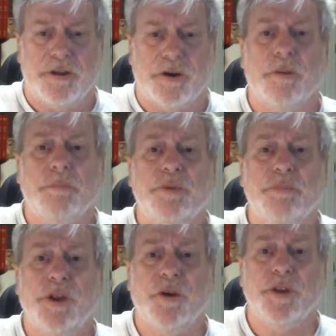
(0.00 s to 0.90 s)
They're going to
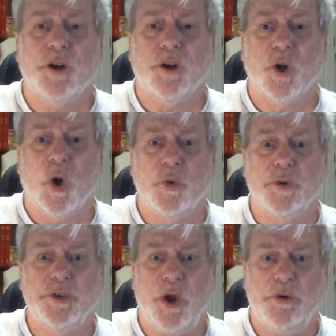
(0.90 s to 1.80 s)
put me on their
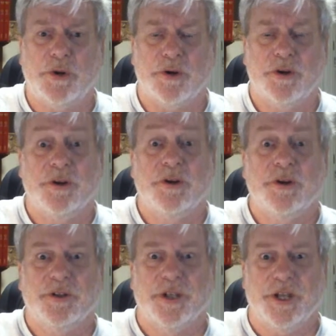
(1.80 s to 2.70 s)
gold donor
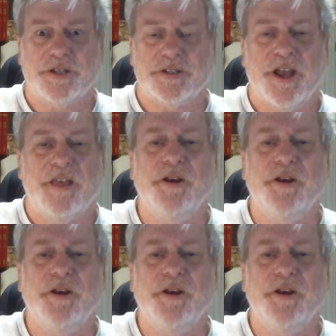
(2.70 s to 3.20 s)
list.